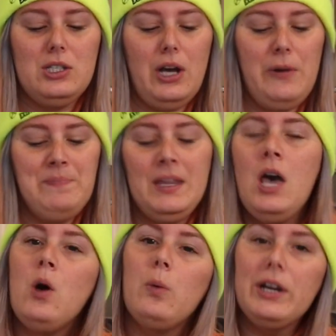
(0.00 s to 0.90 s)
So
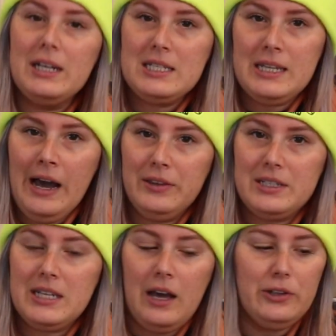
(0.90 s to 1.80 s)
we're gonna see how
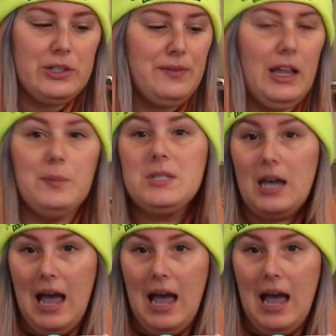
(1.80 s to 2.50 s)
this color develops.